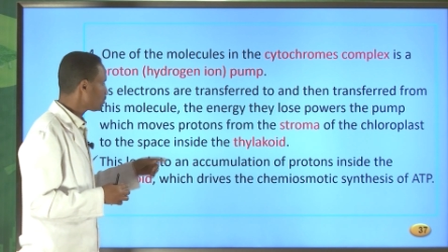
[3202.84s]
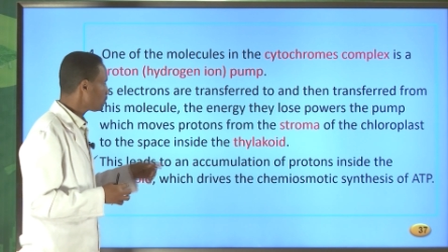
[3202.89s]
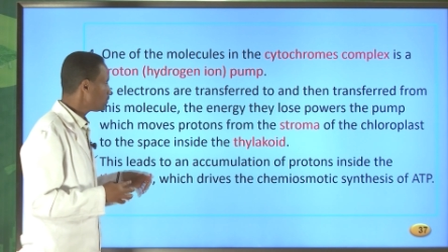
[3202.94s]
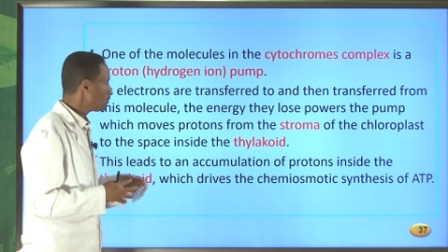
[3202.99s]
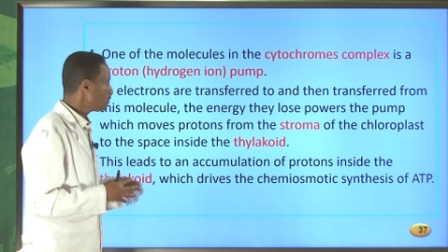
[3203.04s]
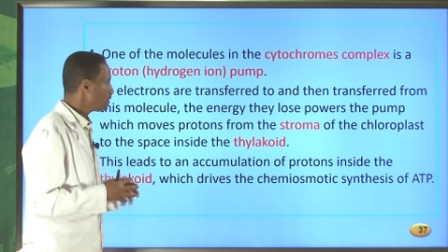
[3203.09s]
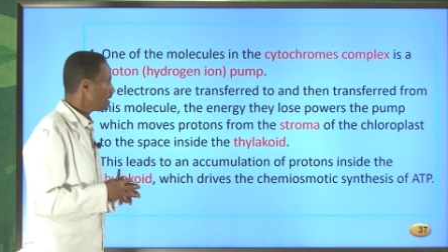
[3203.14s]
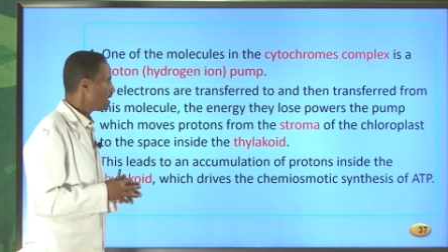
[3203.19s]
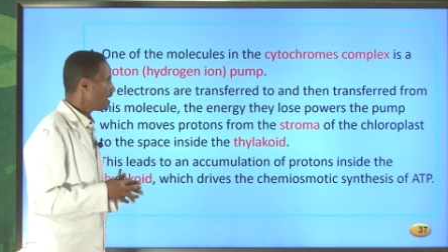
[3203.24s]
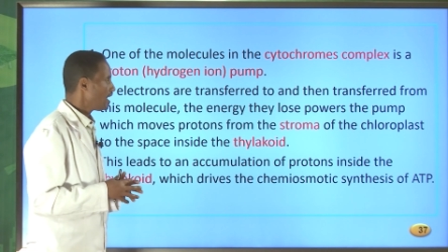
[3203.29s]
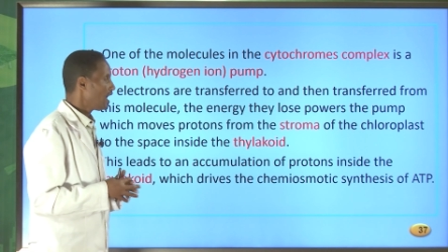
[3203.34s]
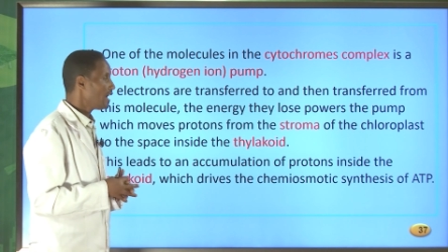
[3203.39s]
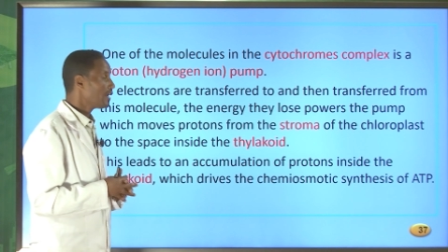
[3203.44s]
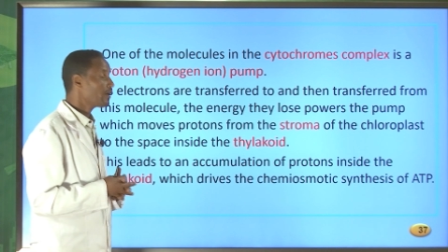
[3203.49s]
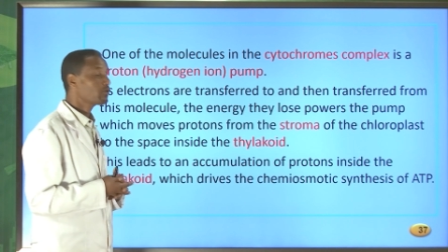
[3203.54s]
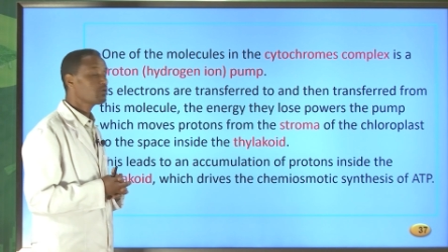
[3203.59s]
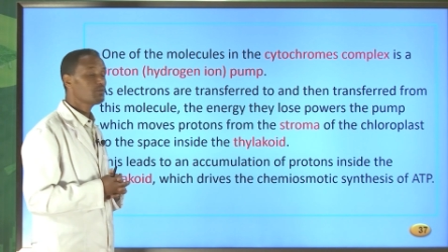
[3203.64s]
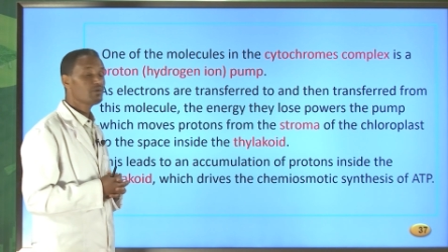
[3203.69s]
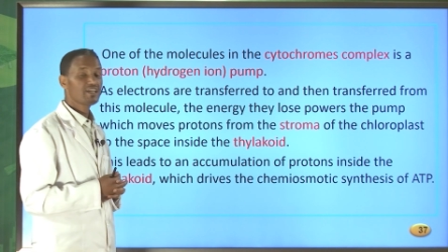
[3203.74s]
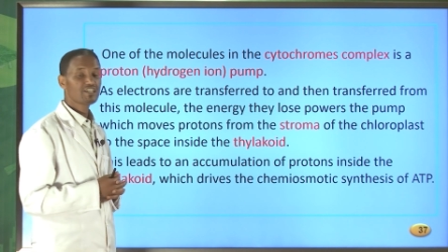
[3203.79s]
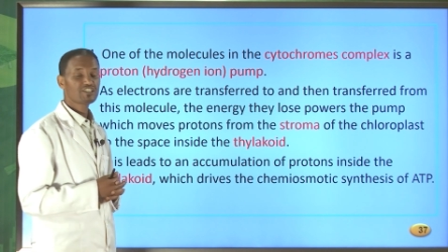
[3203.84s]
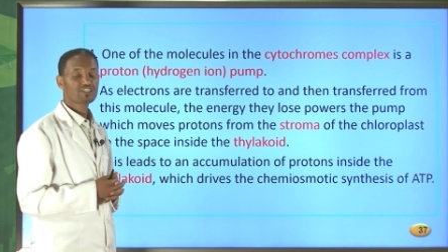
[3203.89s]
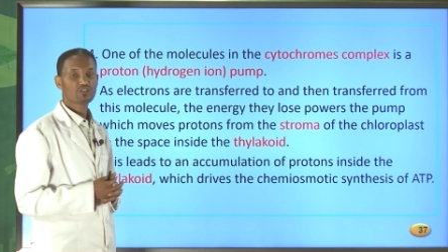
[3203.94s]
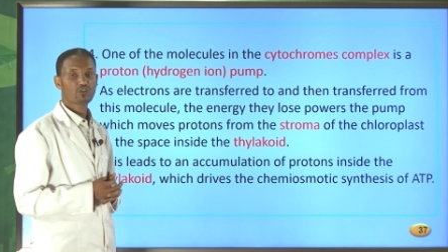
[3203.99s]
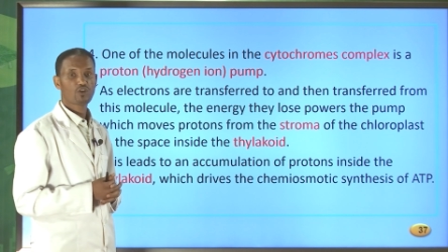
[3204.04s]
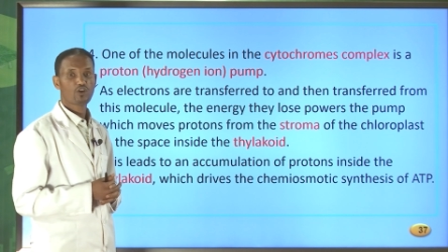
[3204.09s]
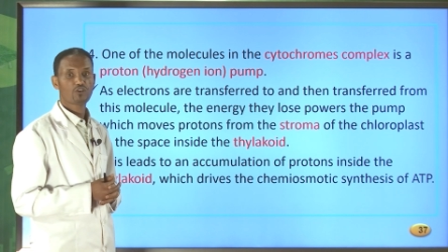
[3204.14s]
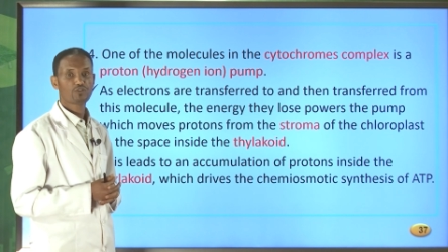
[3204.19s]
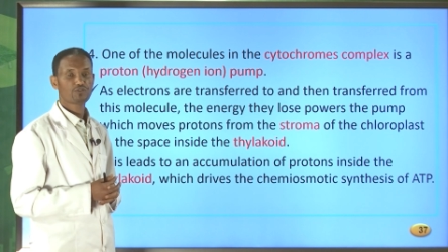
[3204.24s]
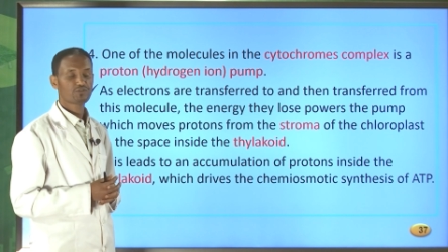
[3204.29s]
to an accumulation
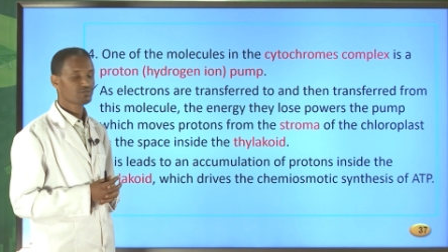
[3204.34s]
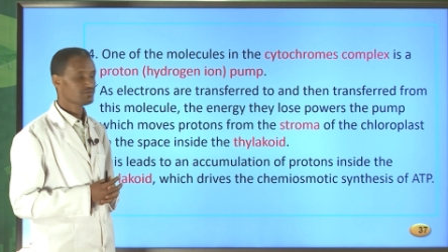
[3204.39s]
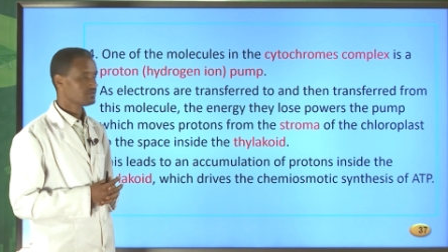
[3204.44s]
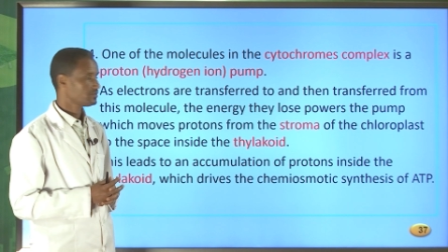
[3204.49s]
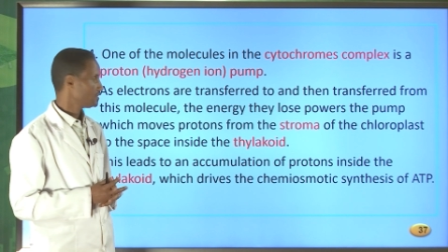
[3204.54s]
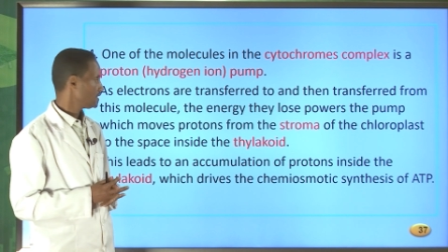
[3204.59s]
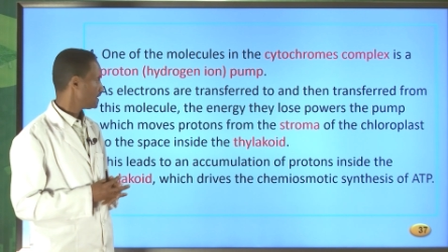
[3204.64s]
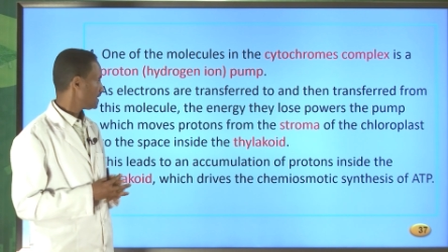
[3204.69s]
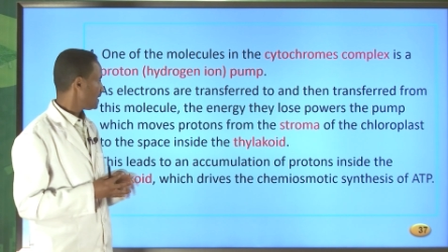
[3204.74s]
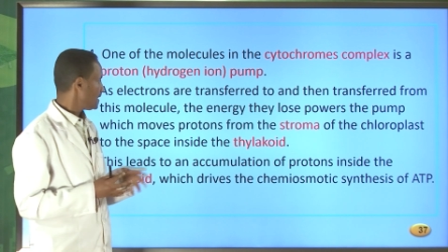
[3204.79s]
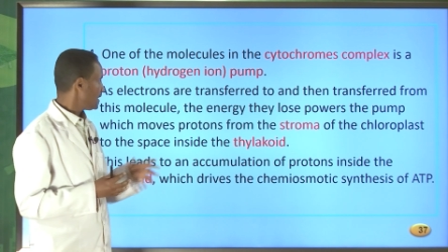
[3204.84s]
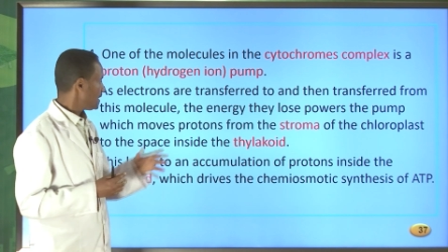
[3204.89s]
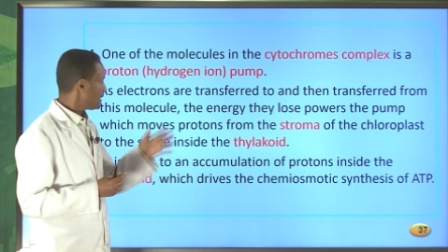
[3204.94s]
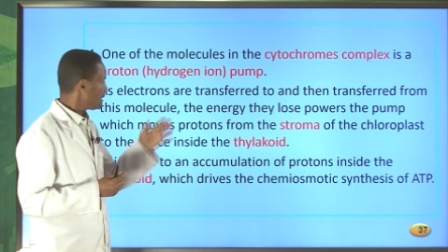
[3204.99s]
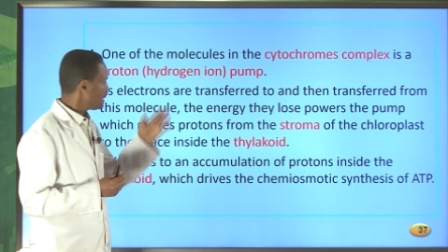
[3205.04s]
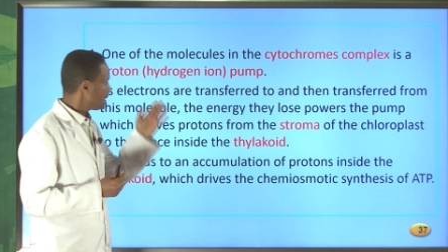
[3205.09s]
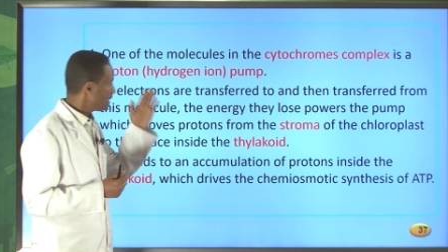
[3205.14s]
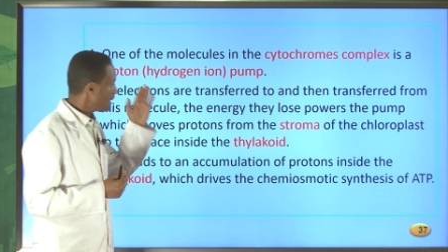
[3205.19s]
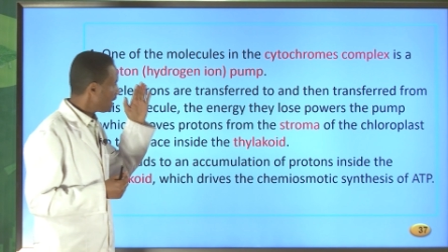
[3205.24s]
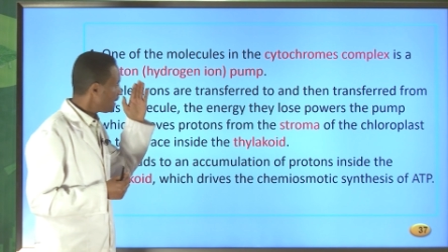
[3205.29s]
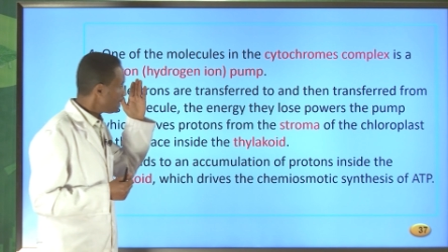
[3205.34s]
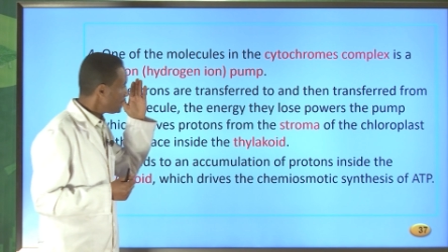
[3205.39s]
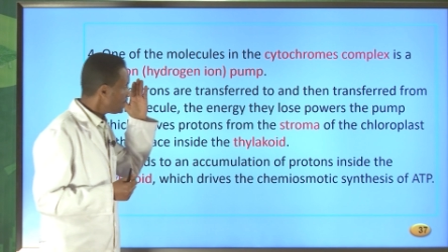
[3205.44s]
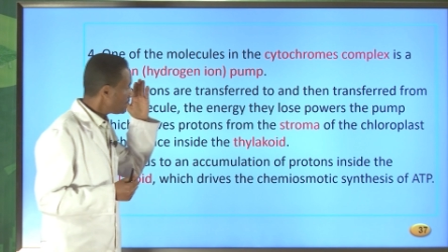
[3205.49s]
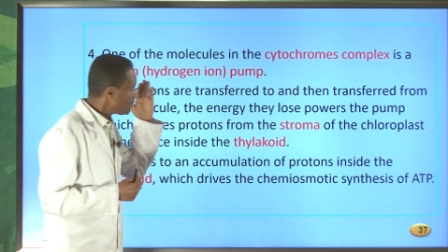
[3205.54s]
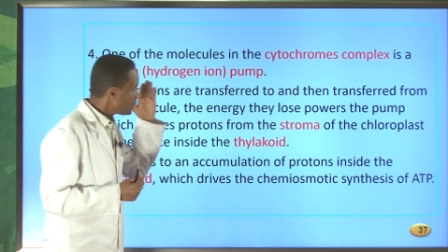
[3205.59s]
of the